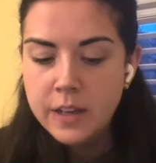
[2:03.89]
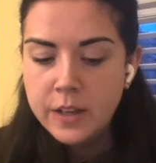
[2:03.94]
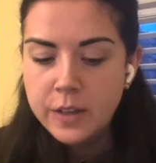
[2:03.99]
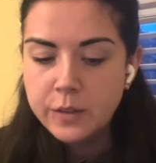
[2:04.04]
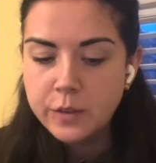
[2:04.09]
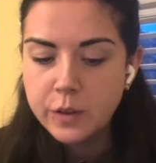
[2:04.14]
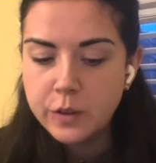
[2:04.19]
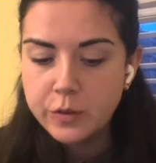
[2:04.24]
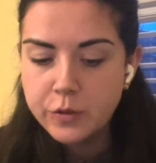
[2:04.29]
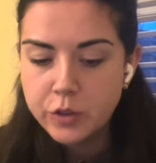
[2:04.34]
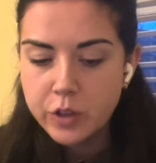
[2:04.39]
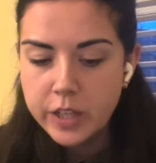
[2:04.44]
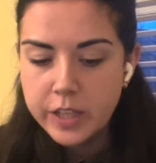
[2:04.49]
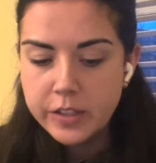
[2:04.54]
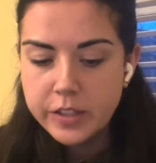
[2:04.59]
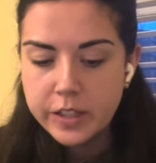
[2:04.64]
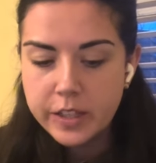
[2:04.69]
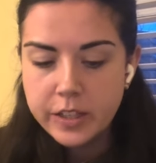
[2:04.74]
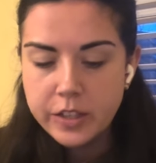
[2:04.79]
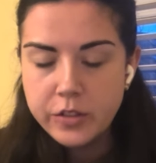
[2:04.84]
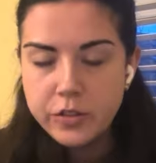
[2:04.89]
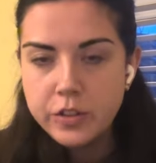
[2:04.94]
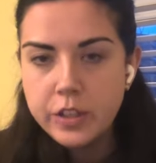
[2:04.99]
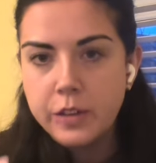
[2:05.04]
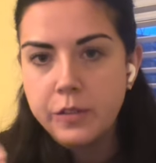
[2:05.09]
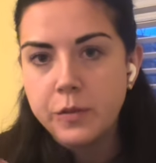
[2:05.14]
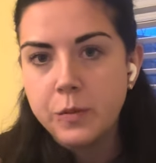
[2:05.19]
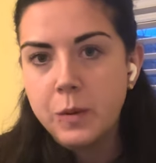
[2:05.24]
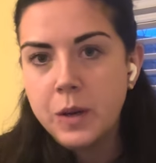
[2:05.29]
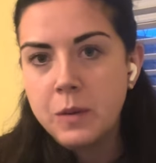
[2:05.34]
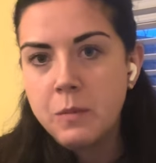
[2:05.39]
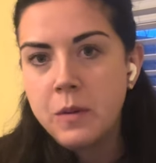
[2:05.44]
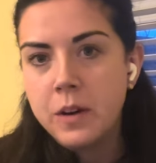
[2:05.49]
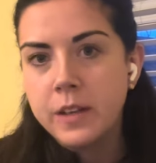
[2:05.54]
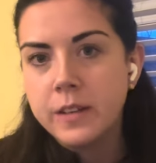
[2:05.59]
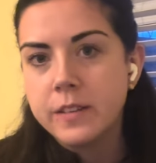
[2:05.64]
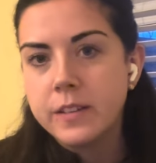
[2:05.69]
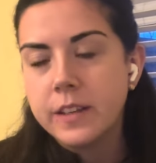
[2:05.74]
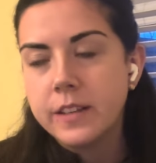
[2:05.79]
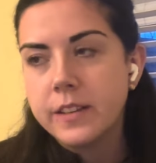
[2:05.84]
So I've tried to kind of shift my
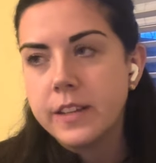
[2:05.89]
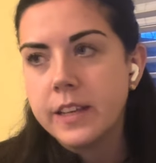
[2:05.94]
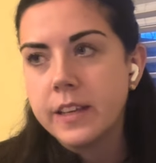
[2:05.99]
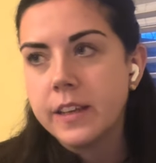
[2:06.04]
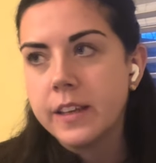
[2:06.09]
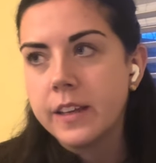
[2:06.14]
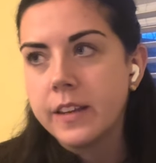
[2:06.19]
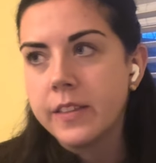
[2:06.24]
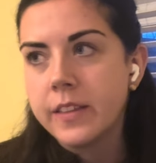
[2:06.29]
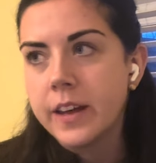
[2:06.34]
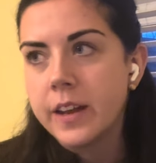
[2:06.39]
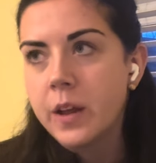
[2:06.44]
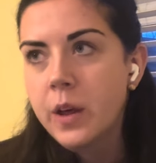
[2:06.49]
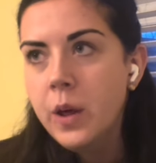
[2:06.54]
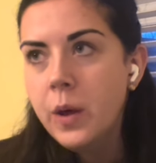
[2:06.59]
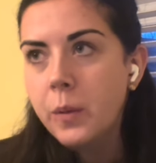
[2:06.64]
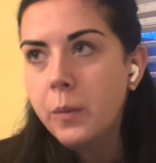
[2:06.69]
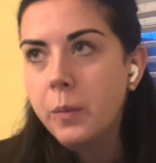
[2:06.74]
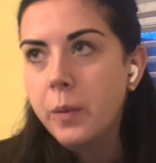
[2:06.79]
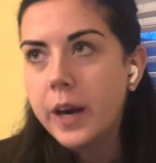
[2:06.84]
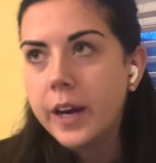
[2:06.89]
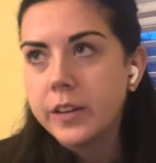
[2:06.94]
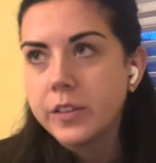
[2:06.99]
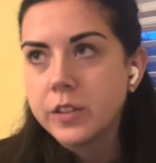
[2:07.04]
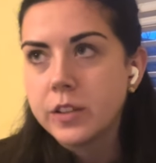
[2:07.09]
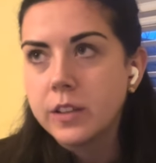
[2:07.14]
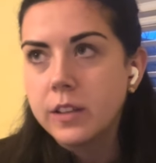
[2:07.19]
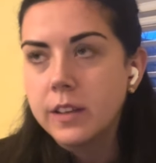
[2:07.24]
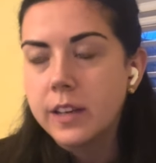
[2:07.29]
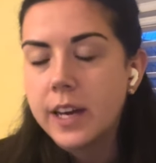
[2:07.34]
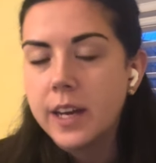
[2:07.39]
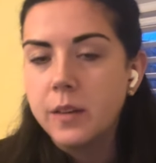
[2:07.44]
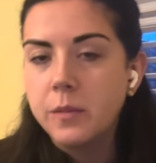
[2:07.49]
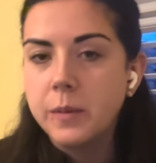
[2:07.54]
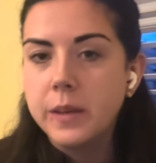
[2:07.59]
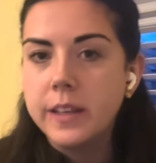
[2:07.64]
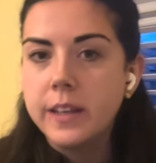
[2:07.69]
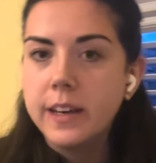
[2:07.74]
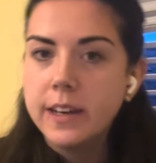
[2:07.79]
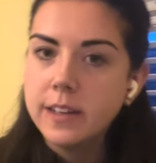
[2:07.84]
mindset, thinking that practical can be,
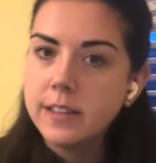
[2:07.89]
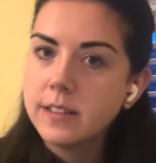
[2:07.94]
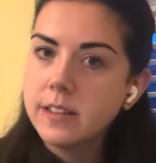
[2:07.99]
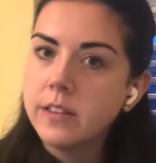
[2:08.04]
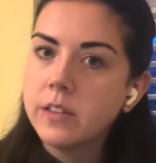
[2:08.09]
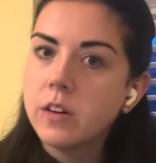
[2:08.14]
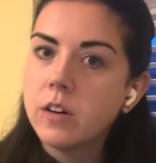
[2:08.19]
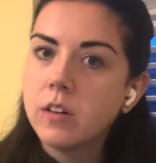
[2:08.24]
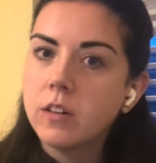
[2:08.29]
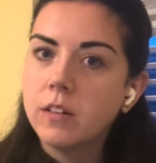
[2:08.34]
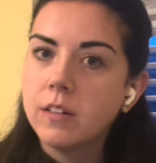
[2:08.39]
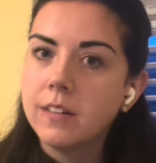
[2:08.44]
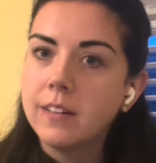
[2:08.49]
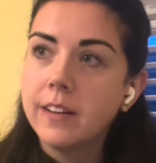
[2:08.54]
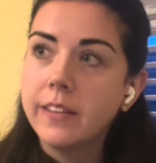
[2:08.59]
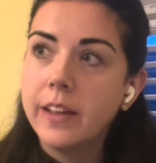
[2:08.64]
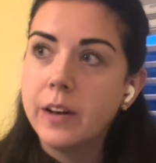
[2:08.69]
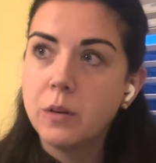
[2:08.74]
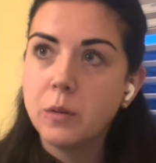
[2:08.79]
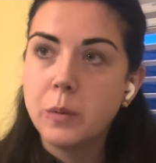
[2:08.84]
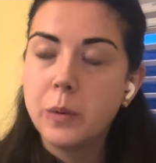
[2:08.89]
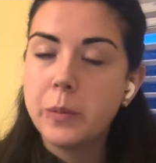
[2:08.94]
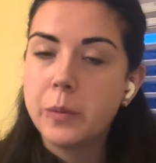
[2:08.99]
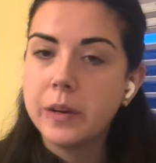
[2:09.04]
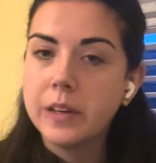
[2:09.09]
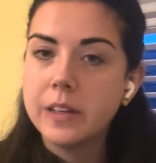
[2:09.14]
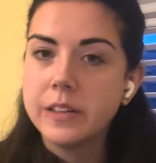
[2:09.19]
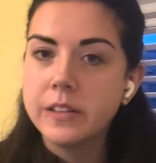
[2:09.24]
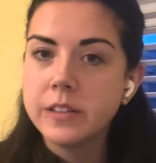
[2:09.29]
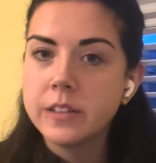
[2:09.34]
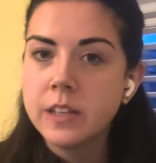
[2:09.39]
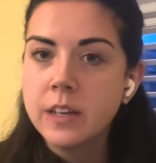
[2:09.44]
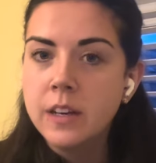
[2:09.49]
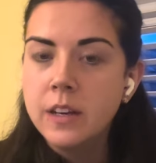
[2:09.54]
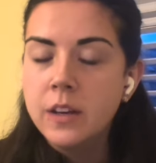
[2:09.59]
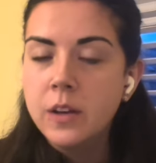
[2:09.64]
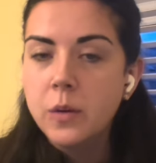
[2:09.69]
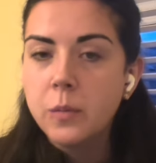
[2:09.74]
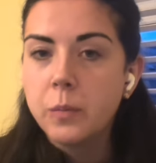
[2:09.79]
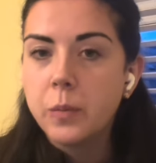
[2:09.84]
yes, in the hall, and that would be brilliant,
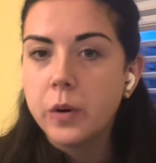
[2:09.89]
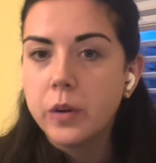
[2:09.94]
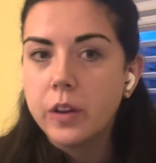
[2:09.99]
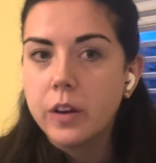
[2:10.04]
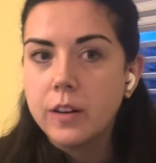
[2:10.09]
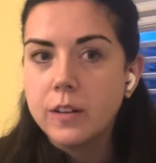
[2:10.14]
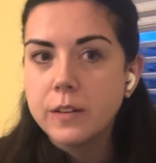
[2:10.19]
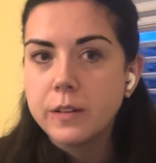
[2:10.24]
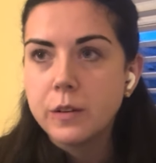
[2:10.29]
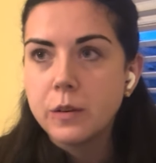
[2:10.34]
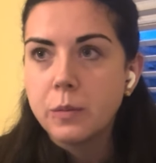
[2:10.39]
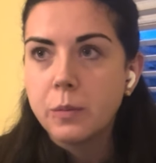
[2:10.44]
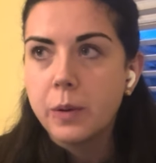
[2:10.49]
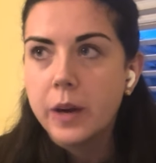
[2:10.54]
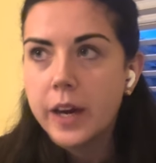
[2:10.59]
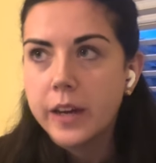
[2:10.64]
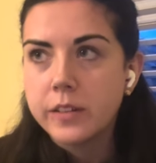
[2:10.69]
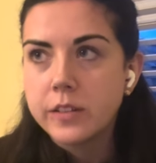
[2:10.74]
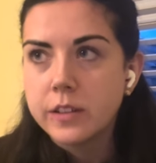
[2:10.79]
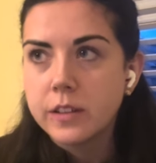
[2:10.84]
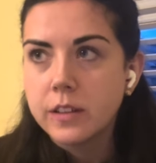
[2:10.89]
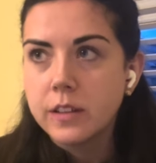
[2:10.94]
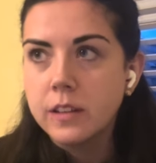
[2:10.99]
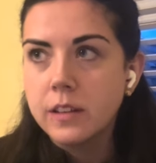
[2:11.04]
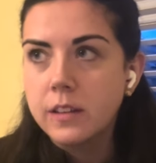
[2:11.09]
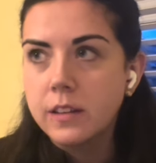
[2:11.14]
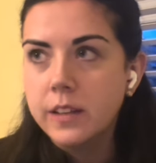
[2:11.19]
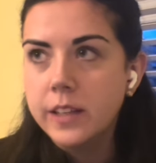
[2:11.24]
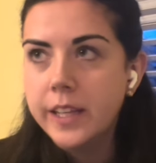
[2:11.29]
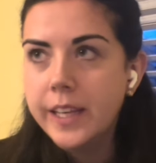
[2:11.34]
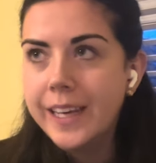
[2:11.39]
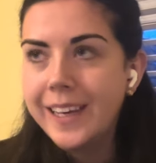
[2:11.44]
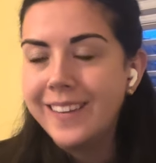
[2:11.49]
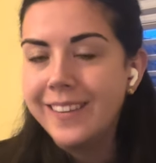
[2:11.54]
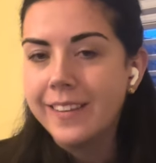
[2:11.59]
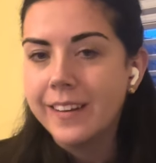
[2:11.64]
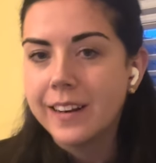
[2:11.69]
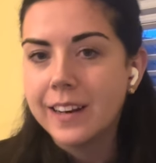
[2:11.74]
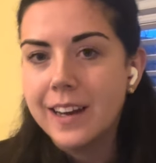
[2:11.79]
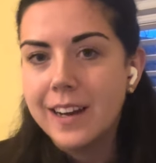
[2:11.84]
but also practical in
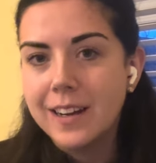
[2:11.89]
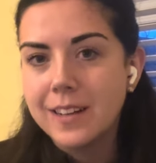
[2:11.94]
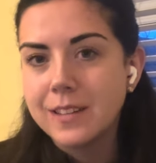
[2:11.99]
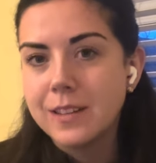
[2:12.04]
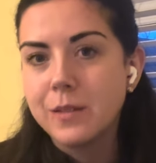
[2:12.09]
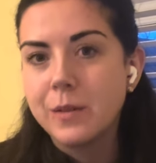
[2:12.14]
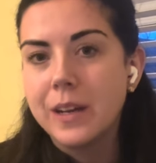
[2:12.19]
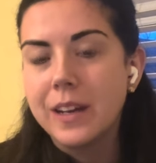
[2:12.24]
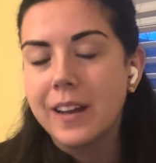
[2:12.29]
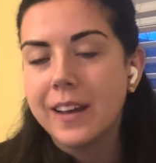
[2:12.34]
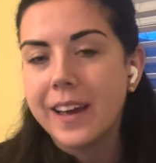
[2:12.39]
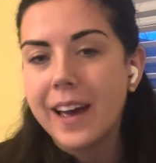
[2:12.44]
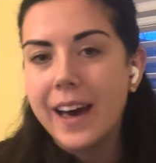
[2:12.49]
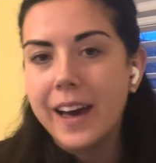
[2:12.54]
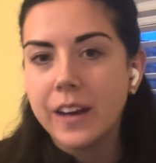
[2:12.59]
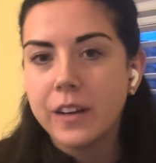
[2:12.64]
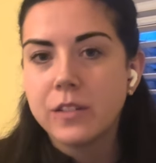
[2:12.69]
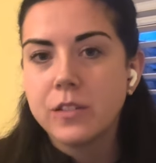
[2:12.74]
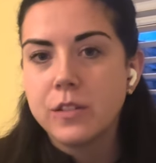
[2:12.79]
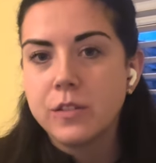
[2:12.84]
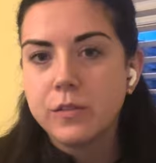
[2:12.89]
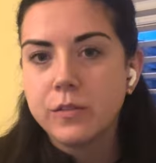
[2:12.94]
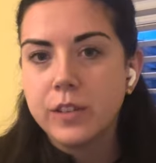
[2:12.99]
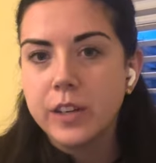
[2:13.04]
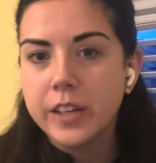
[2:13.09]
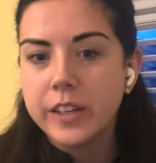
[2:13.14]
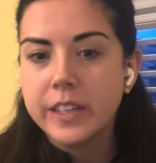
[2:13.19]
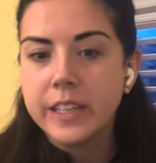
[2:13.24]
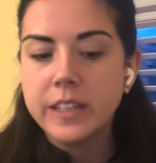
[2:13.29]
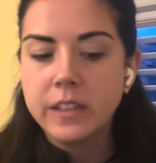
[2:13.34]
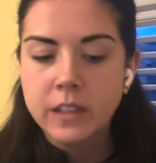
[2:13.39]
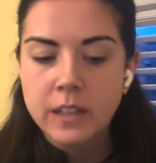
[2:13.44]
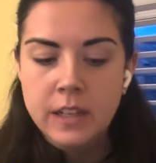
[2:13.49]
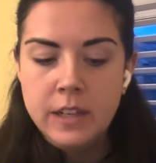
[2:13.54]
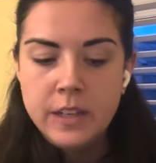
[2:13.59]
the class as well, like active learning.